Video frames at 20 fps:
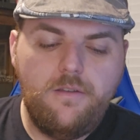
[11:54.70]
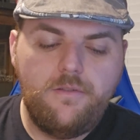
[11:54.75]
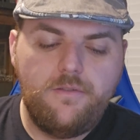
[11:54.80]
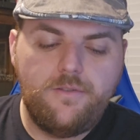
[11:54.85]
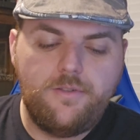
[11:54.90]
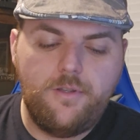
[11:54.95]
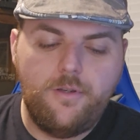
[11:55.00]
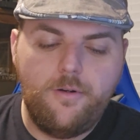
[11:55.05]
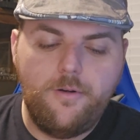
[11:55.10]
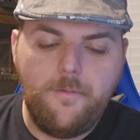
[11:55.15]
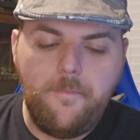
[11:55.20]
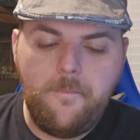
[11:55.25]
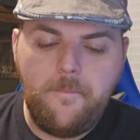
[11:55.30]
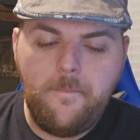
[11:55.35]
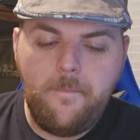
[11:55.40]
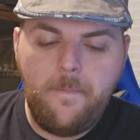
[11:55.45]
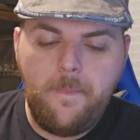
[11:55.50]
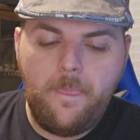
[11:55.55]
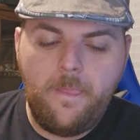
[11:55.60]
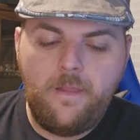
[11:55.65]
So
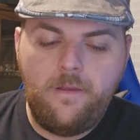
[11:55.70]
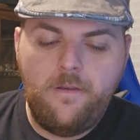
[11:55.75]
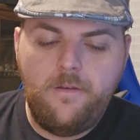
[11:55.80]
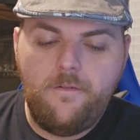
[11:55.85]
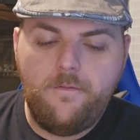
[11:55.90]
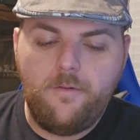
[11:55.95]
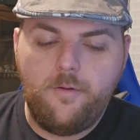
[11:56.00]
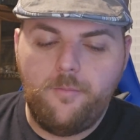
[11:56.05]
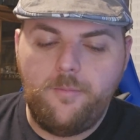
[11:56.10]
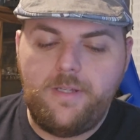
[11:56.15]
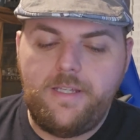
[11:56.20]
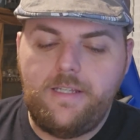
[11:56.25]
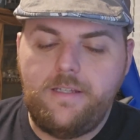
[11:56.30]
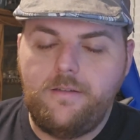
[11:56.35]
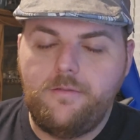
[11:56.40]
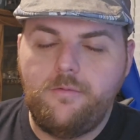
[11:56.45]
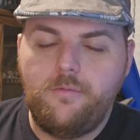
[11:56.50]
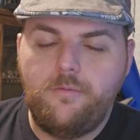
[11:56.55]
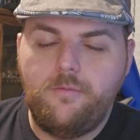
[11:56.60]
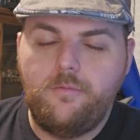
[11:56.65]
for
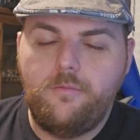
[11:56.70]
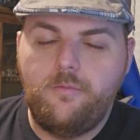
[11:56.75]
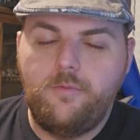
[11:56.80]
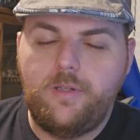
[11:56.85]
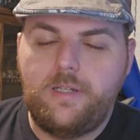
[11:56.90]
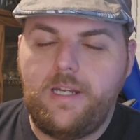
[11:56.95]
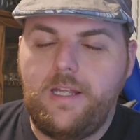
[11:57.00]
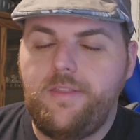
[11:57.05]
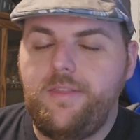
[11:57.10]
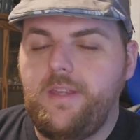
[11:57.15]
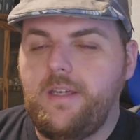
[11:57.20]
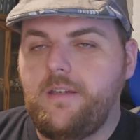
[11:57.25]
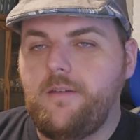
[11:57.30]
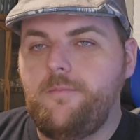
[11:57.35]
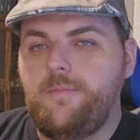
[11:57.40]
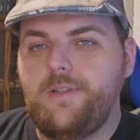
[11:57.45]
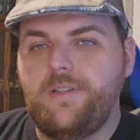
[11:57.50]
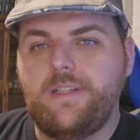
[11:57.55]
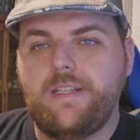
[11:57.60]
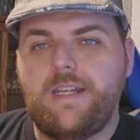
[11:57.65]
me, when I think of
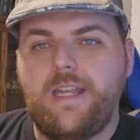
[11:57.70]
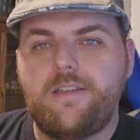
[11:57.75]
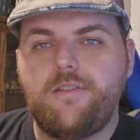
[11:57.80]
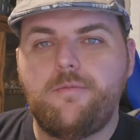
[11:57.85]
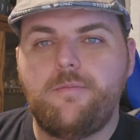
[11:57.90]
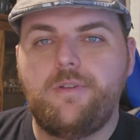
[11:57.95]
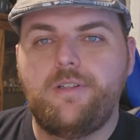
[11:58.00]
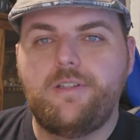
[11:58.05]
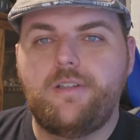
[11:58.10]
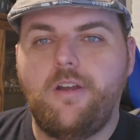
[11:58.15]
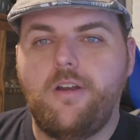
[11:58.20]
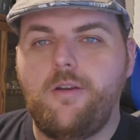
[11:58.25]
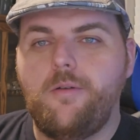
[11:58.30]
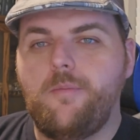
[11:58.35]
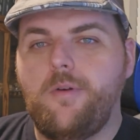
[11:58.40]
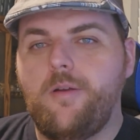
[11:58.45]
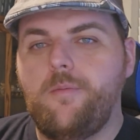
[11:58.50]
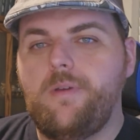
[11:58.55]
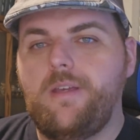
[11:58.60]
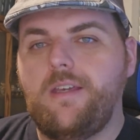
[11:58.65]
building an Astra
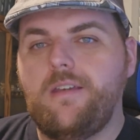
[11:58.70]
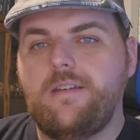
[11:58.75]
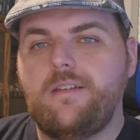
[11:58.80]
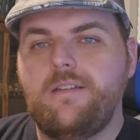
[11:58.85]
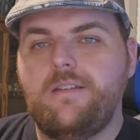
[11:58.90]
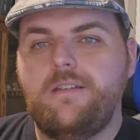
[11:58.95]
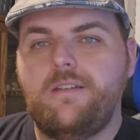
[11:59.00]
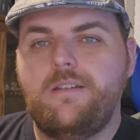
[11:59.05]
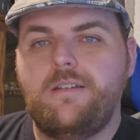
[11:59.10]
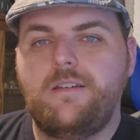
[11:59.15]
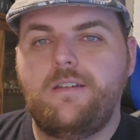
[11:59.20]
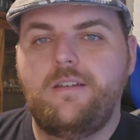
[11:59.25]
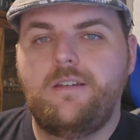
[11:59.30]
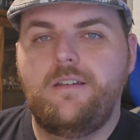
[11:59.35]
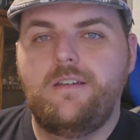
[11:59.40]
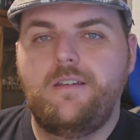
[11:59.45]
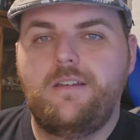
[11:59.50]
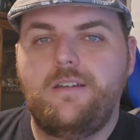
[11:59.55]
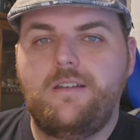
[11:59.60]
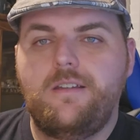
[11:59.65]
Militarum army,
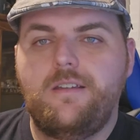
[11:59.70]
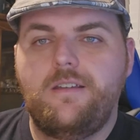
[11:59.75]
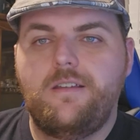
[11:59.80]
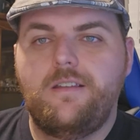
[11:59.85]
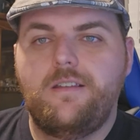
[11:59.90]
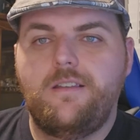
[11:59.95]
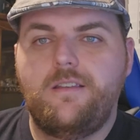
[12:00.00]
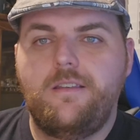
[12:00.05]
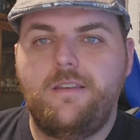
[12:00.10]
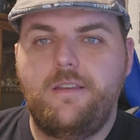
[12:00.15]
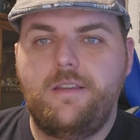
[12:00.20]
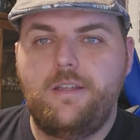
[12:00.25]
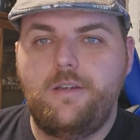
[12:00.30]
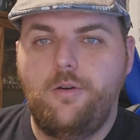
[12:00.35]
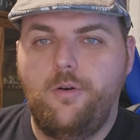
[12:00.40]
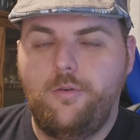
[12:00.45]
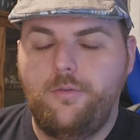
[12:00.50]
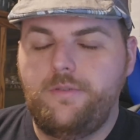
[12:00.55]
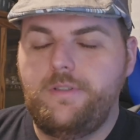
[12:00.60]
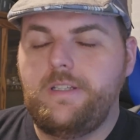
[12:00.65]
the
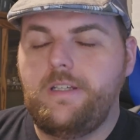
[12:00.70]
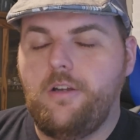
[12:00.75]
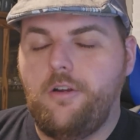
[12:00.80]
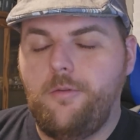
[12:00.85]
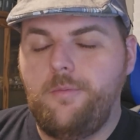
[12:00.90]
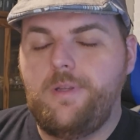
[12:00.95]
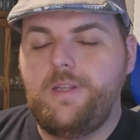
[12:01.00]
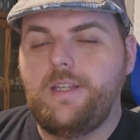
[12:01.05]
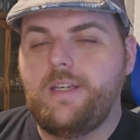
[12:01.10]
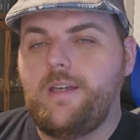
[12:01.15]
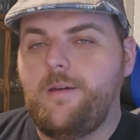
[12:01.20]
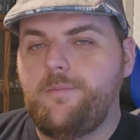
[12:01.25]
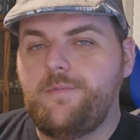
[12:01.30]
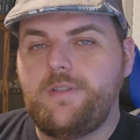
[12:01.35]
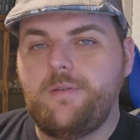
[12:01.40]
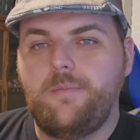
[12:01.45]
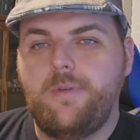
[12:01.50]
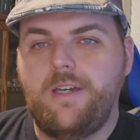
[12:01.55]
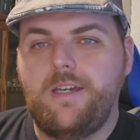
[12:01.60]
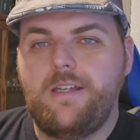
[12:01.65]
only army that comes
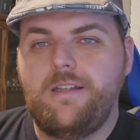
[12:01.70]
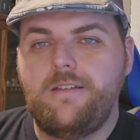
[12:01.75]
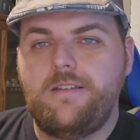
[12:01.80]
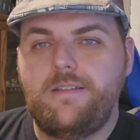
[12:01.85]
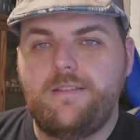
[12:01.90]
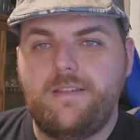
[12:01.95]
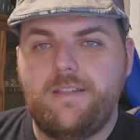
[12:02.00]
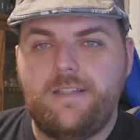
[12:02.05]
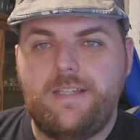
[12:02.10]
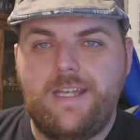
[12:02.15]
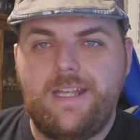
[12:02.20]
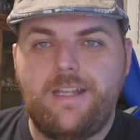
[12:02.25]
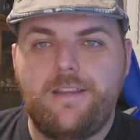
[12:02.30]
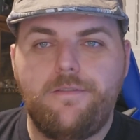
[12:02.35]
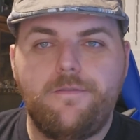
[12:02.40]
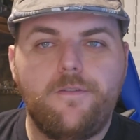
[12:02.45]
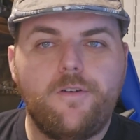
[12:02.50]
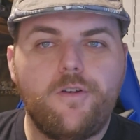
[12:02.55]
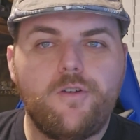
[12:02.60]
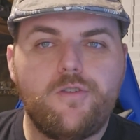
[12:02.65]
to mind is the Tanith
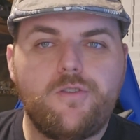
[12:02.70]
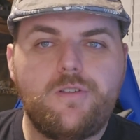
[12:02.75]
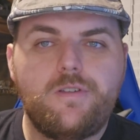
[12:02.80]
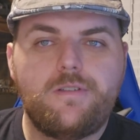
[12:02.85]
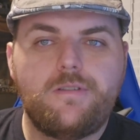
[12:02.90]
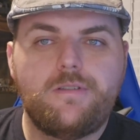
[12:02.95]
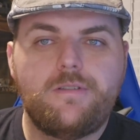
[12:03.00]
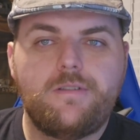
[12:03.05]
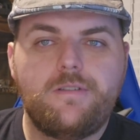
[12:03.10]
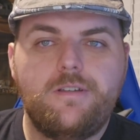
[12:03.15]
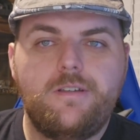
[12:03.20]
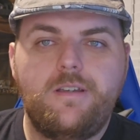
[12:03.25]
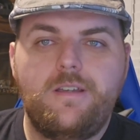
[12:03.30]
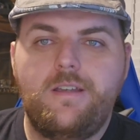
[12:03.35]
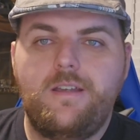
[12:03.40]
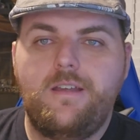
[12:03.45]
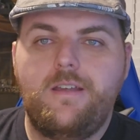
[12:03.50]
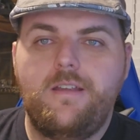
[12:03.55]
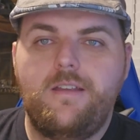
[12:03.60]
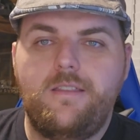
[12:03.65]
first.
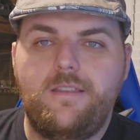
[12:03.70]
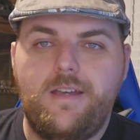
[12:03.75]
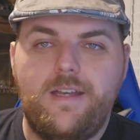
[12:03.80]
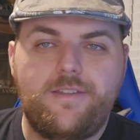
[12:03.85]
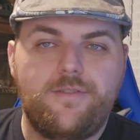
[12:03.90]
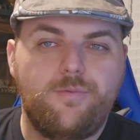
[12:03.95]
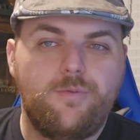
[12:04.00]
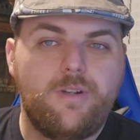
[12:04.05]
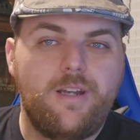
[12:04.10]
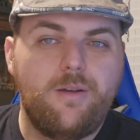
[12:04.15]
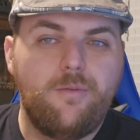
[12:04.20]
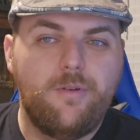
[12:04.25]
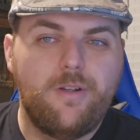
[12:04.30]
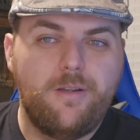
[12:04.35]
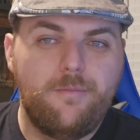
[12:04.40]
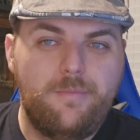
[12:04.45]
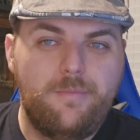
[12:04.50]
That's what I want